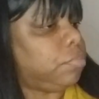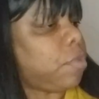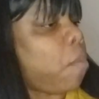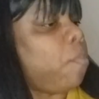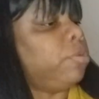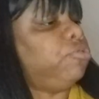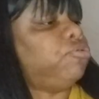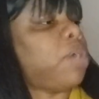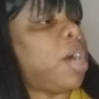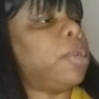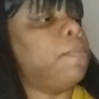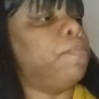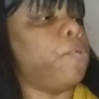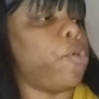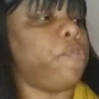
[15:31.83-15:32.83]
I'm gonna try the
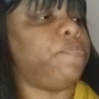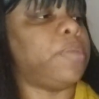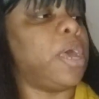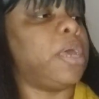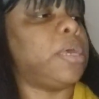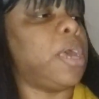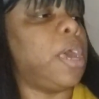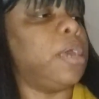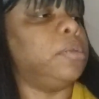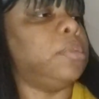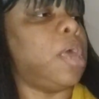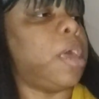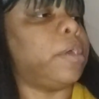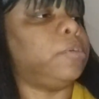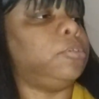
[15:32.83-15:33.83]
birthday cake
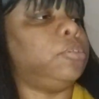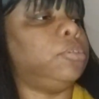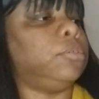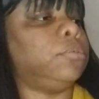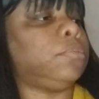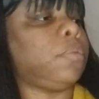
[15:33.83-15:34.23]
next.